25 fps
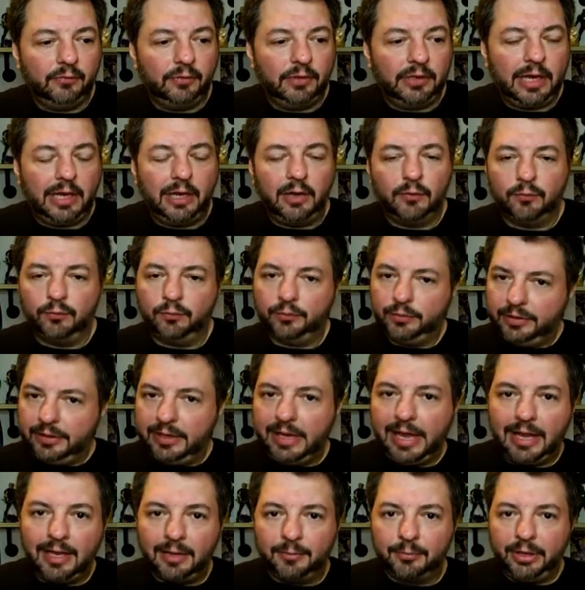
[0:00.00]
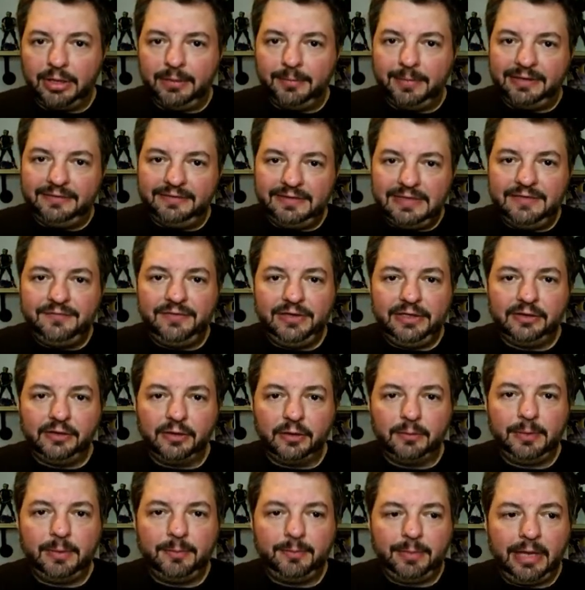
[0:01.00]
kind of calibrated my TV a
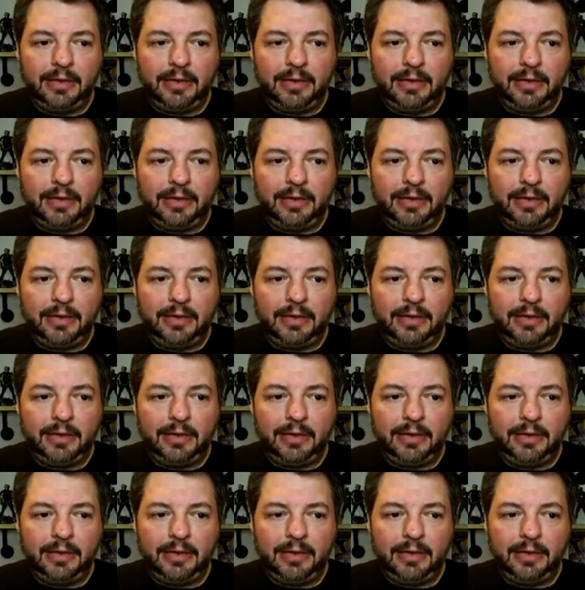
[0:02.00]
little bit